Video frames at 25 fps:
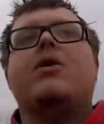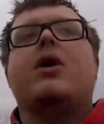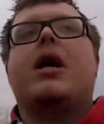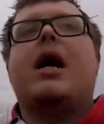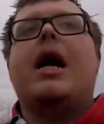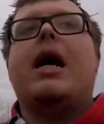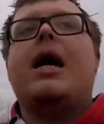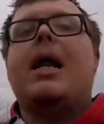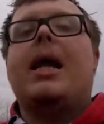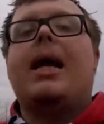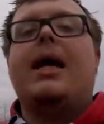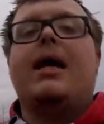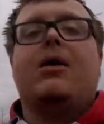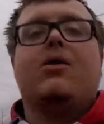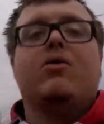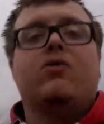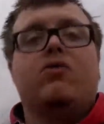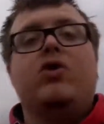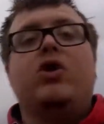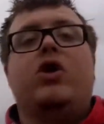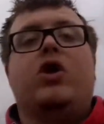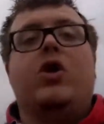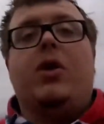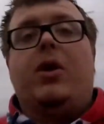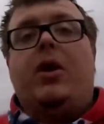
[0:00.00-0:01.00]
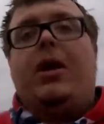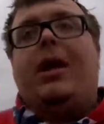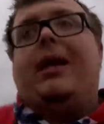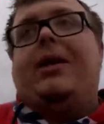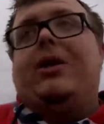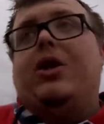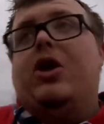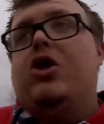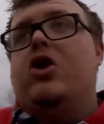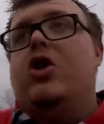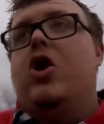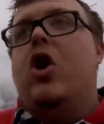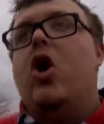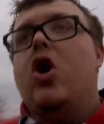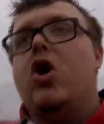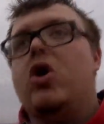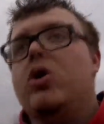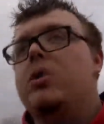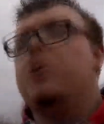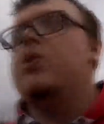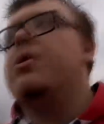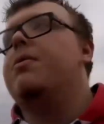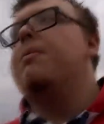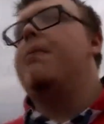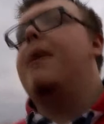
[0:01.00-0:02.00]
are kind of like, you know, they're
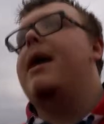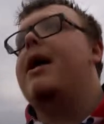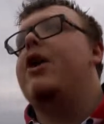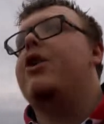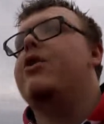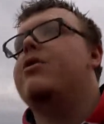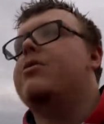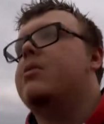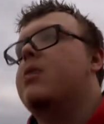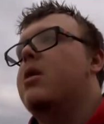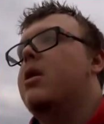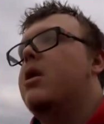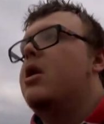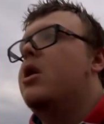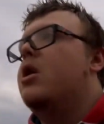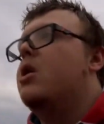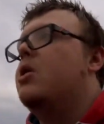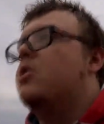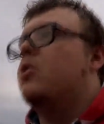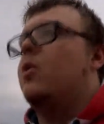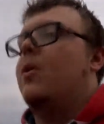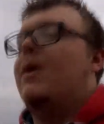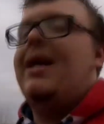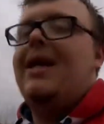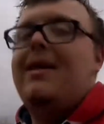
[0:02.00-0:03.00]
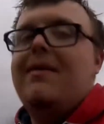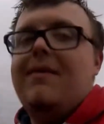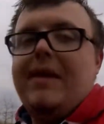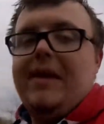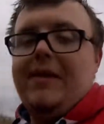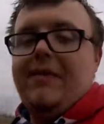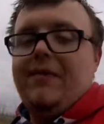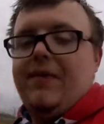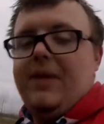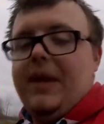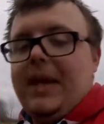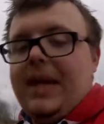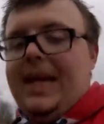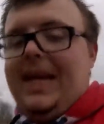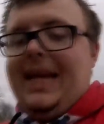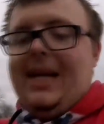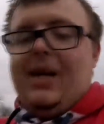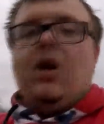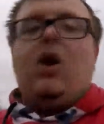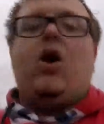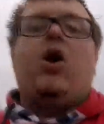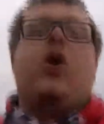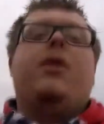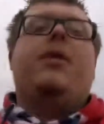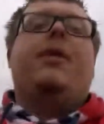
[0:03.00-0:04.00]
dogs, they're beggars. So even if they eat
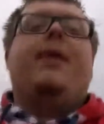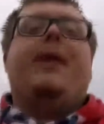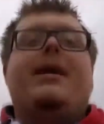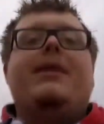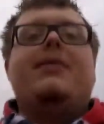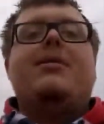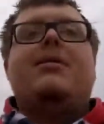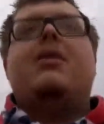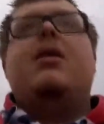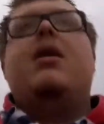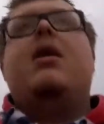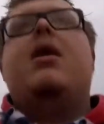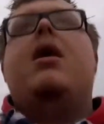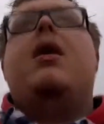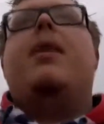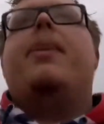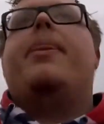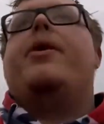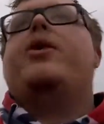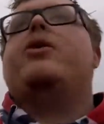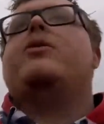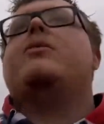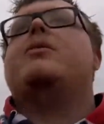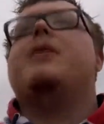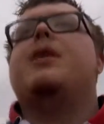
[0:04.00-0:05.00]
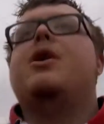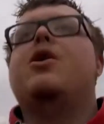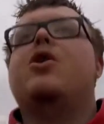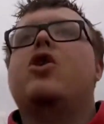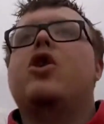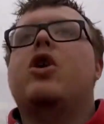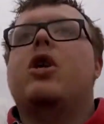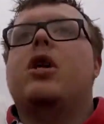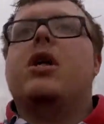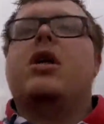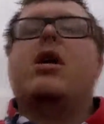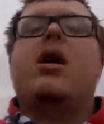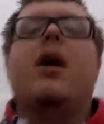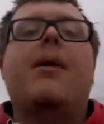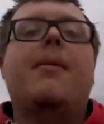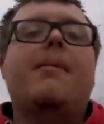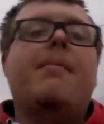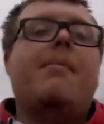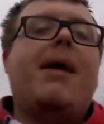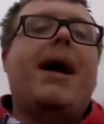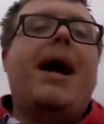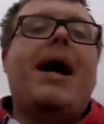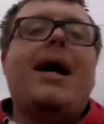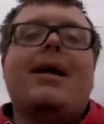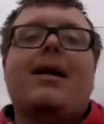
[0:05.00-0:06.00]
all this, they're still going to come
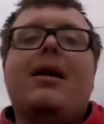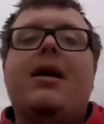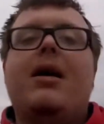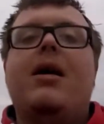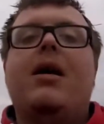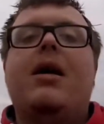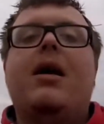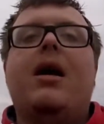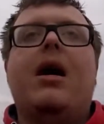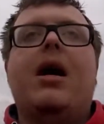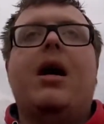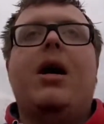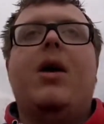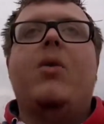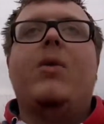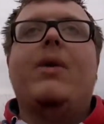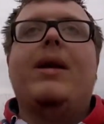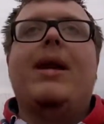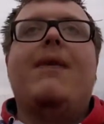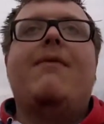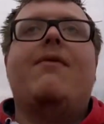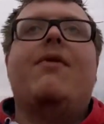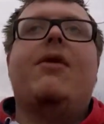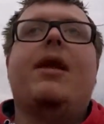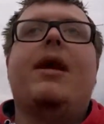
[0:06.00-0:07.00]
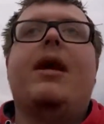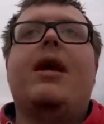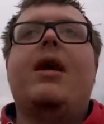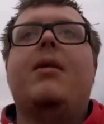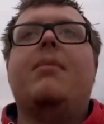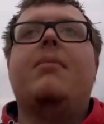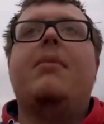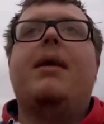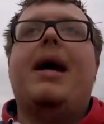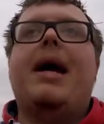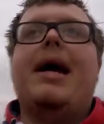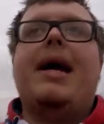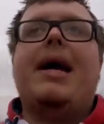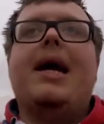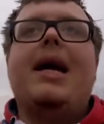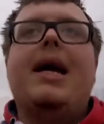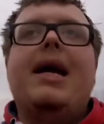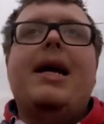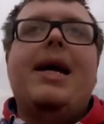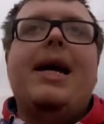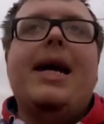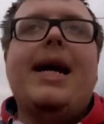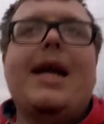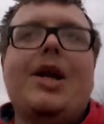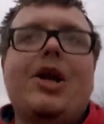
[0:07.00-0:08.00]
back whenever they come back,
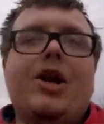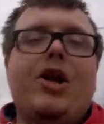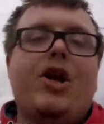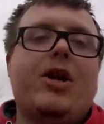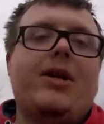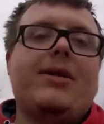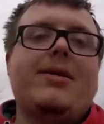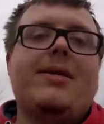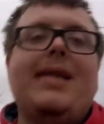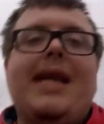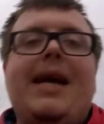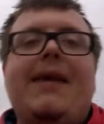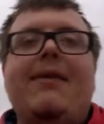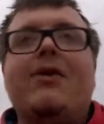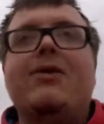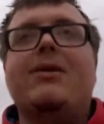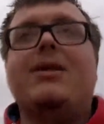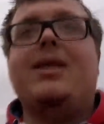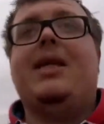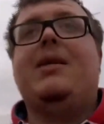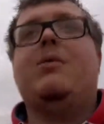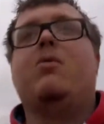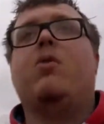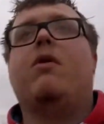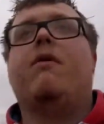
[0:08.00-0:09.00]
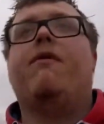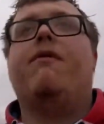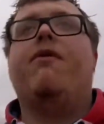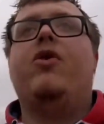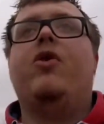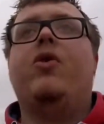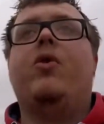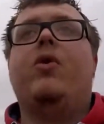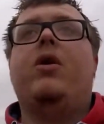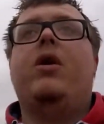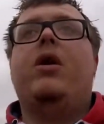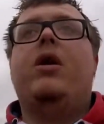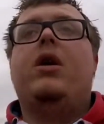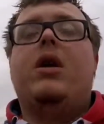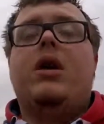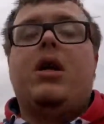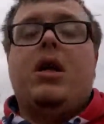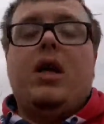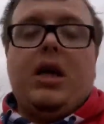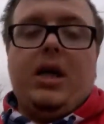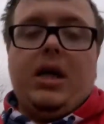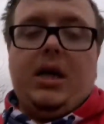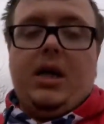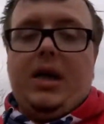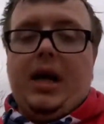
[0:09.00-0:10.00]
and they're going to see if there's any more food.
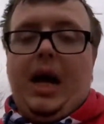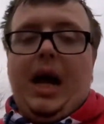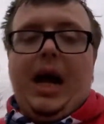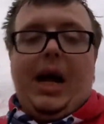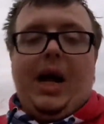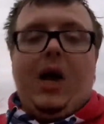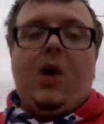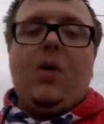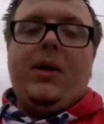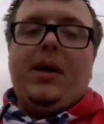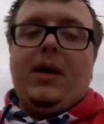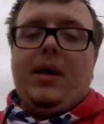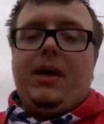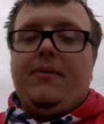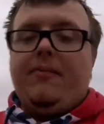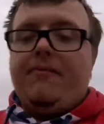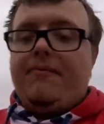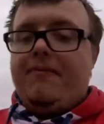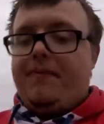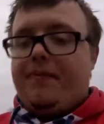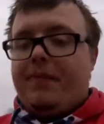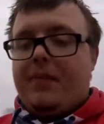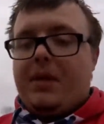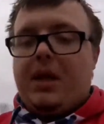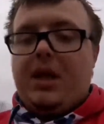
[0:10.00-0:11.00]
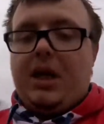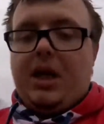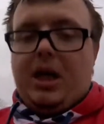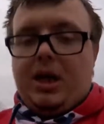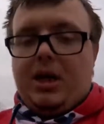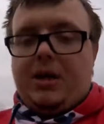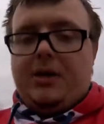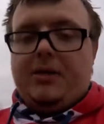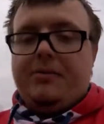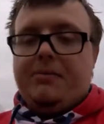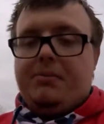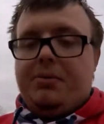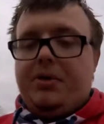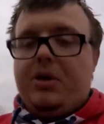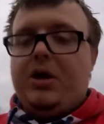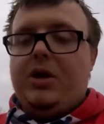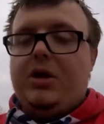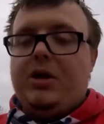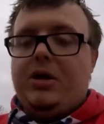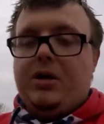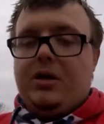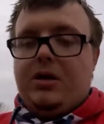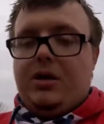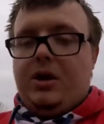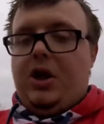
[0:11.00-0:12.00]
I only put,
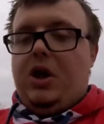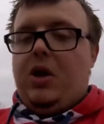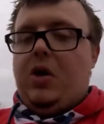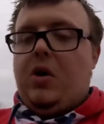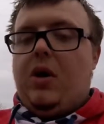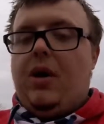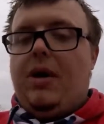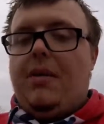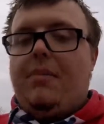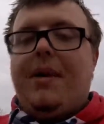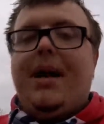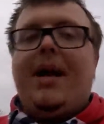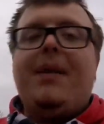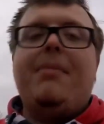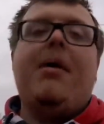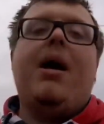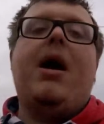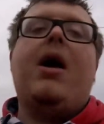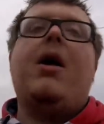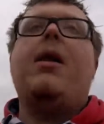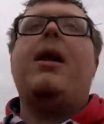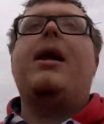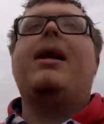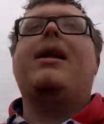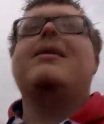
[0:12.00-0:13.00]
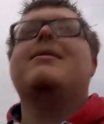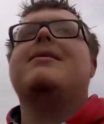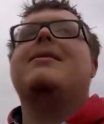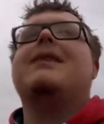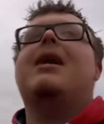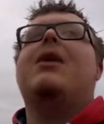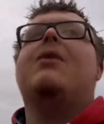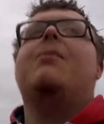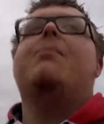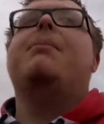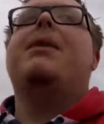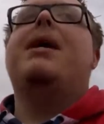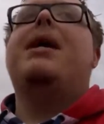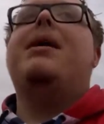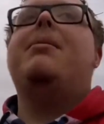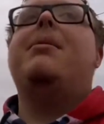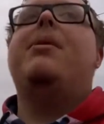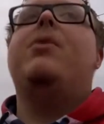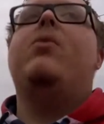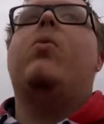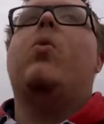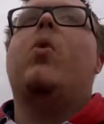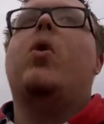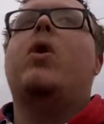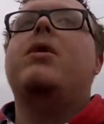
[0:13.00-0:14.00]
you know, a bait pile like this out
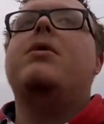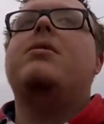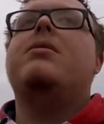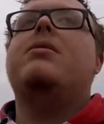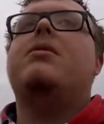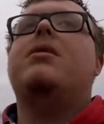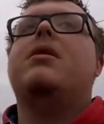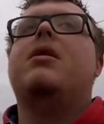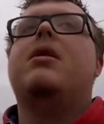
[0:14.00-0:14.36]
maybe once